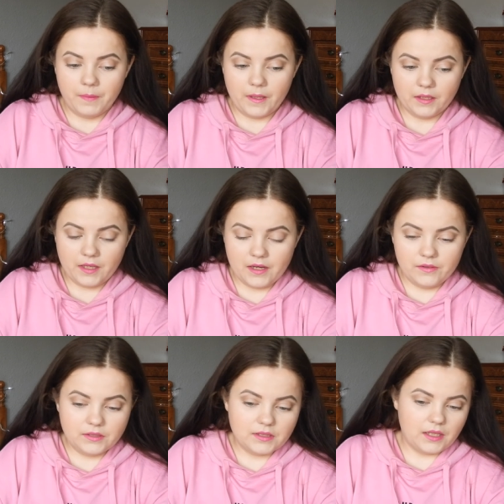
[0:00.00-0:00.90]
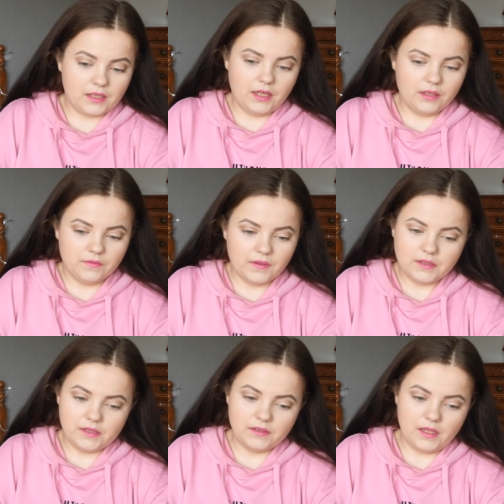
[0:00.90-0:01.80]
then here it's like kind of
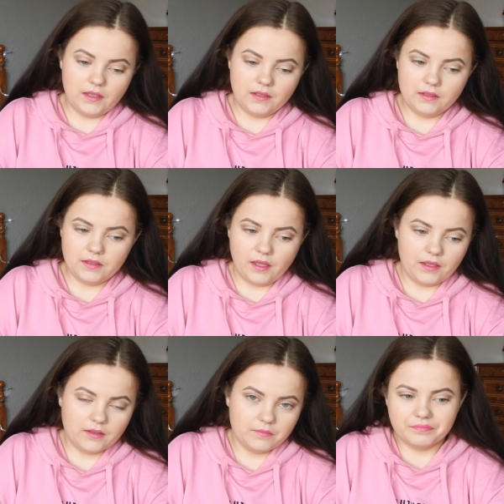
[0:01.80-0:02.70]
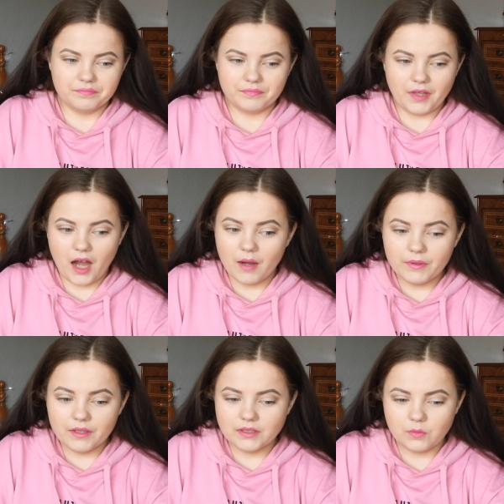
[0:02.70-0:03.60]
as i said it like
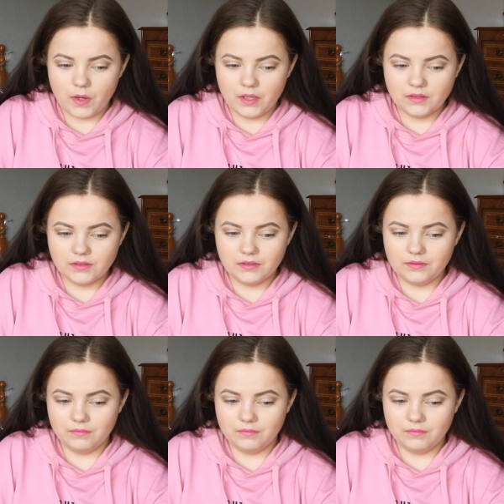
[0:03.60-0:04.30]
obvious ones